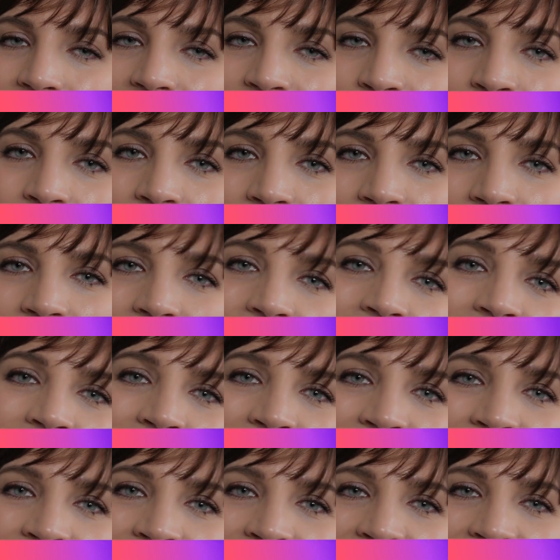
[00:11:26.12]
as well.
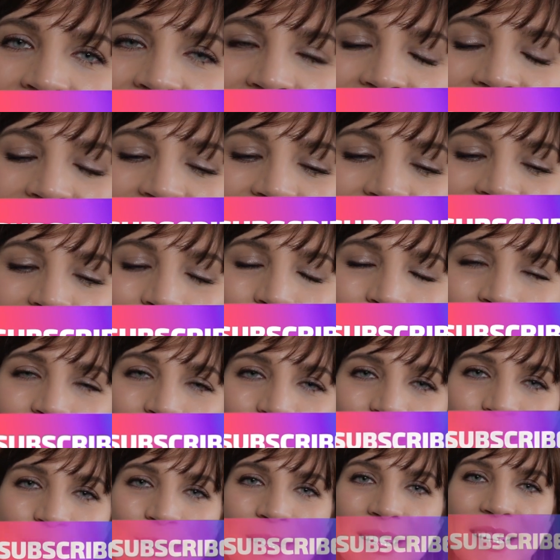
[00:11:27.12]
And I will
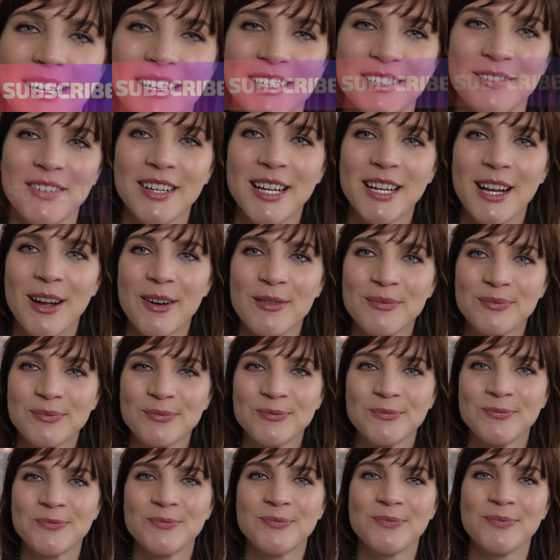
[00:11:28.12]
talk to you in the next video.
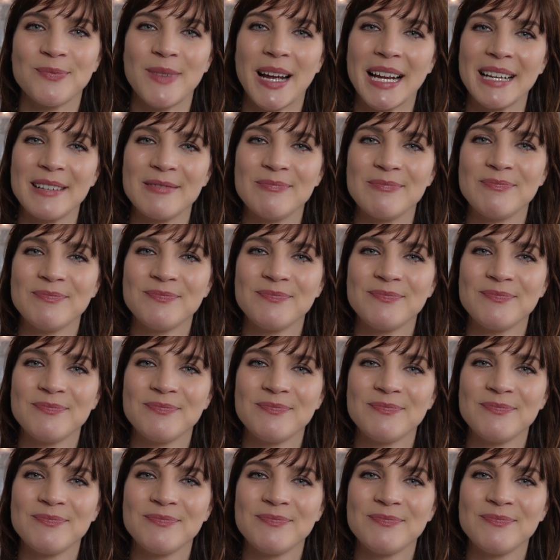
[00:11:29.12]
Bye.